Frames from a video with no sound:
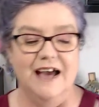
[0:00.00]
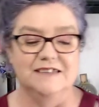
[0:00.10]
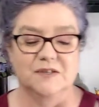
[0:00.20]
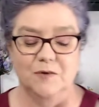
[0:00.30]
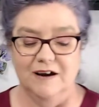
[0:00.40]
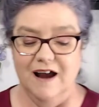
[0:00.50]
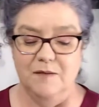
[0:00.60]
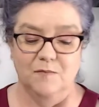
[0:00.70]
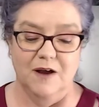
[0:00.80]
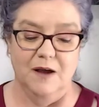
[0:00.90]
I swear,
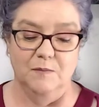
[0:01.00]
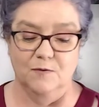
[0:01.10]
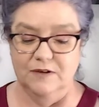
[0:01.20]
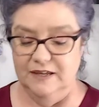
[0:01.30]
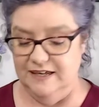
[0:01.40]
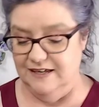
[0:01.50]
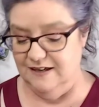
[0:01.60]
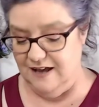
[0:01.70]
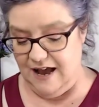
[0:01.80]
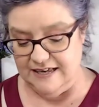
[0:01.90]
I'm I'm
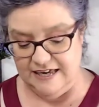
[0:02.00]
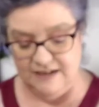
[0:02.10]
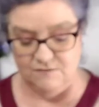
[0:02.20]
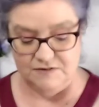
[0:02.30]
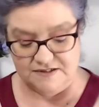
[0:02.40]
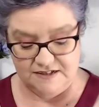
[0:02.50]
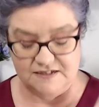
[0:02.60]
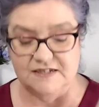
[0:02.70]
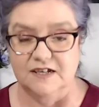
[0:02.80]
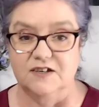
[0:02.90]
really I can't
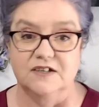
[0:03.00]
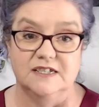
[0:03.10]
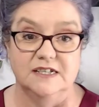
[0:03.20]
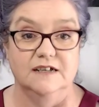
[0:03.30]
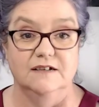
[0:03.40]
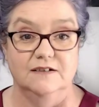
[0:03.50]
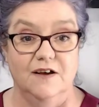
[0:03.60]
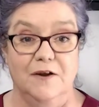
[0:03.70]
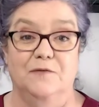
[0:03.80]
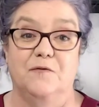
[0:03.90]
resist a good deal
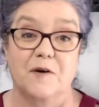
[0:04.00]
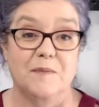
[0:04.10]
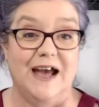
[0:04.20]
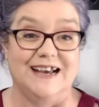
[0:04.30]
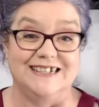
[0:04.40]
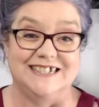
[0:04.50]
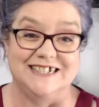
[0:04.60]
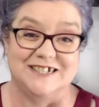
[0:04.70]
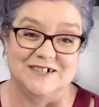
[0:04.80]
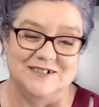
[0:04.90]
on a four pack of
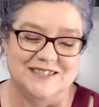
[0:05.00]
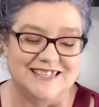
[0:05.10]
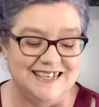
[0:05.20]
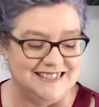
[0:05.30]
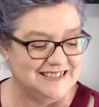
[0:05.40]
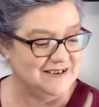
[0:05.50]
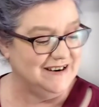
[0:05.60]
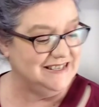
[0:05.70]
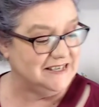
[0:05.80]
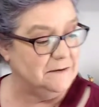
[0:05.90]
t-shirts. It's
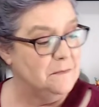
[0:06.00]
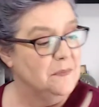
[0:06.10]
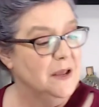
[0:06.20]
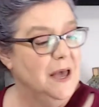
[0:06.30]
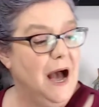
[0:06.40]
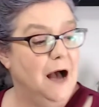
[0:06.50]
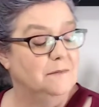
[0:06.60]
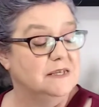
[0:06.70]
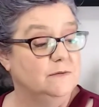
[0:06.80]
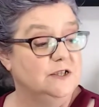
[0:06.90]
crazy.
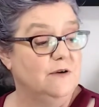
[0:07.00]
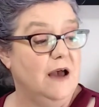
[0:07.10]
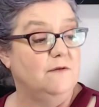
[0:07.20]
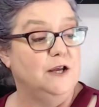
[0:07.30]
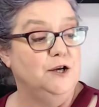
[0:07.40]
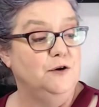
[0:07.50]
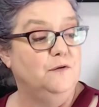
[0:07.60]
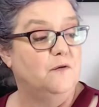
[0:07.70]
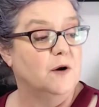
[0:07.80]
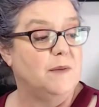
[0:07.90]
Um, so we do have a new
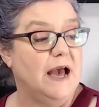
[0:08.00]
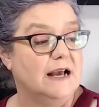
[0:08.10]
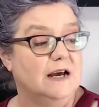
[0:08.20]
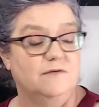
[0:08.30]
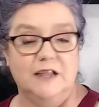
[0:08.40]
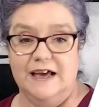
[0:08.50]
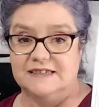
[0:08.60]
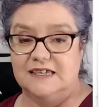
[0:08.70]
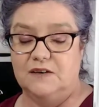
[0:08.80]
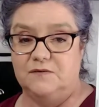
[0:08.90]
four pack of
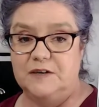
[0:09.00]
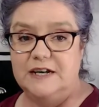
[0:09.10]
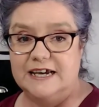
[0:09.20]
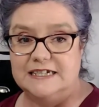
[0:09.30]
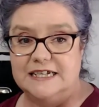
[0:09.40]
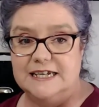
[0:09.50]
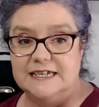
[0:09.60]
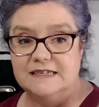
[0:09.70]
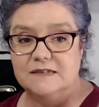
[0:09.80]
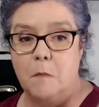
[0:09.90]
classic V-neck
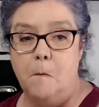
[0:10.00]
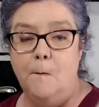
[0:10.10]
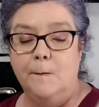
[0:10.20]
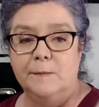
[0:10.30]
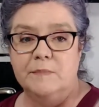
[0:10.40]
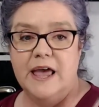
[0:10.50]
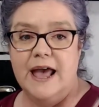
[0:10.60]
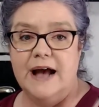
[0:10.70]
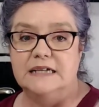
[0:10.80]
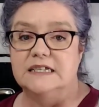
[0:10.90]
tees,
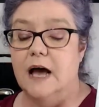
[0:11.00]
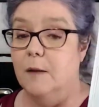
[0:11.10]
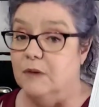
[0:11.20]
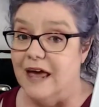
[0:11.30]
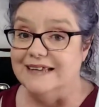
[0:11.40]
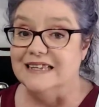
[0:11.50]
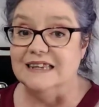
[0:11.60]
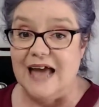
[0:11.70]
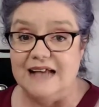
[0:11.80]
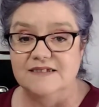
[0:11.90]
and um, like the
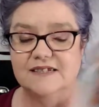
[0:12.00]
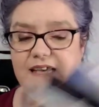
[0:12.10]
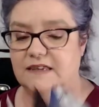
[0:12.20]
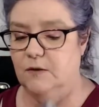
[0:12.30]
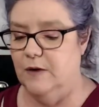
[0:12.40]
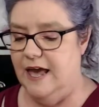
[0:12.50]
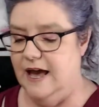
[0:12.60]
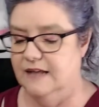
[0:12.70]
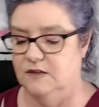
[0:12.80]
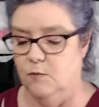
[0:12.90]
last set that we
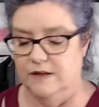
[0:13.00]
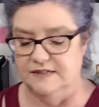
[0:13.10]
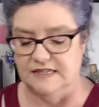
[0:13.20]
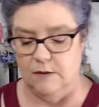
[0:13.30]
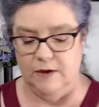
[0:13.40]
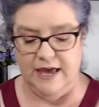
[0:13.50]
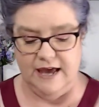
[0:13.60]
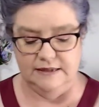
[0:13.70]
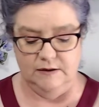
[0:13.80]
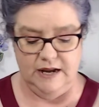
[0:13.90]
had, the ones that we
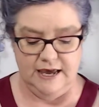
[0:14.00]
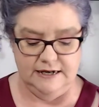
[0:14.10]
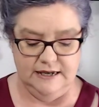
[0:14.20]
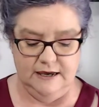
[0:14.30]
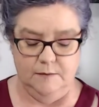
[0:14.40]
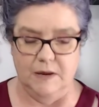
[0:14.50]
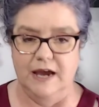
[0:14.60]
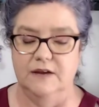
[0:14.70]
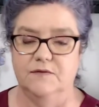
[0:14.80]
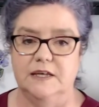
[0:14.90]
had that had um,
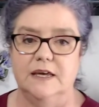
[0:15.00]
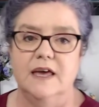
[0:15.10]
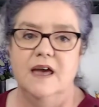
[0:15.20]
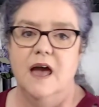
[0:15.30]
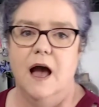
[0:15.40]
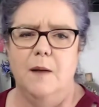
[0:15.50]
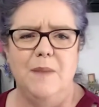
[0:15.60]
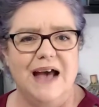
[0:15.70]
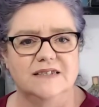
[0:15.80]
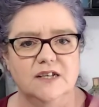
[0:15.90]
kind of the um,
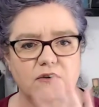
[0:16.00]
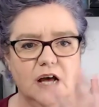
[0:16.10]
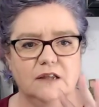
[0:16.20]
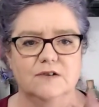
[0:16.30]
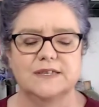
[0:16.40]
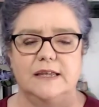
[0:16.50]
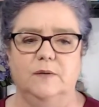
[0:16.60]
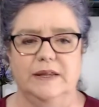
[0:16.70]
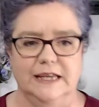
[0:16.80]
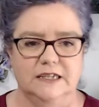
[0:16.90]
pastel colors, and
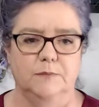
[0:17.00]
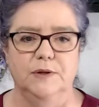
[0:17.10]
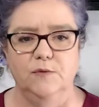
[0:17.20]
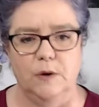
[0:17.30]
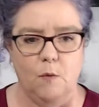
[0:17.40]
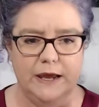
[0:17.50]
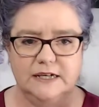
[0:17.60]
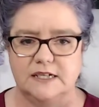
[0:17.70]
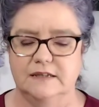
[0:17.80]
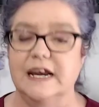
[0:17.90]
then we had like the blue and
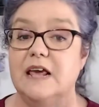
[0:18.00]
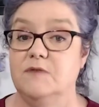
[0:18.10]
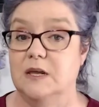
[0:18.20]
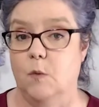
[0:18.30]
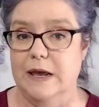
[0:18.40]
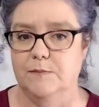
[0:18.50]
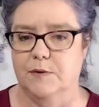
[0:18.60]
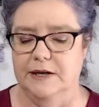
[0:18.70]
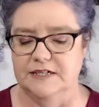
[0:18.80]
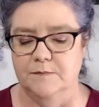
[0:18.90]
white, the navy and white print.